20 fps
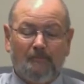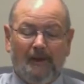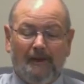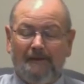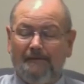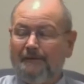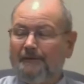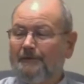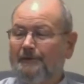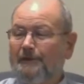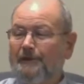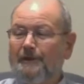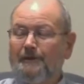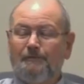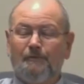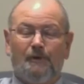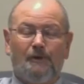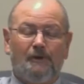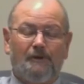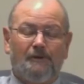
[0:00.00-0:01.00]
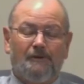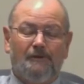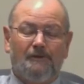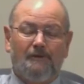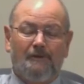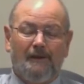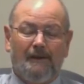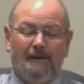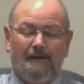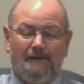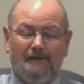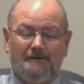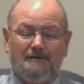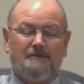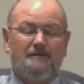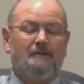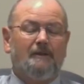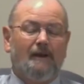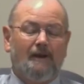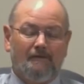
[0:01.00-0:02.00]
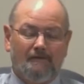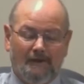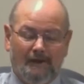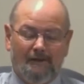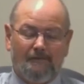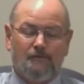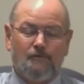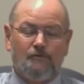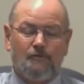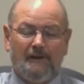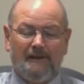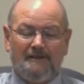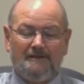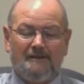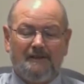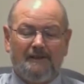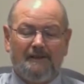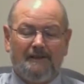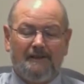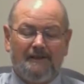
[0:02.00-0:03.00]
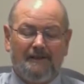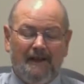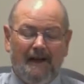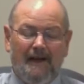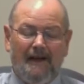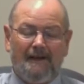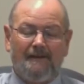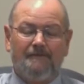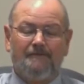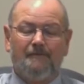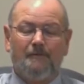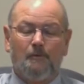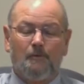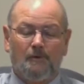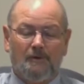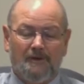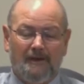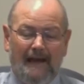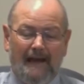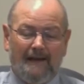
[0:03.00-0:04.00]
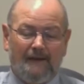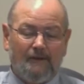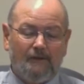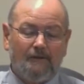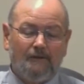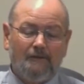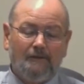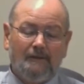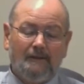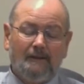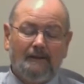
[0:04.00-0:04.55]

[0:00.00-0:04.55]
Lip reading: If you look at word that's often translated knife or dagger,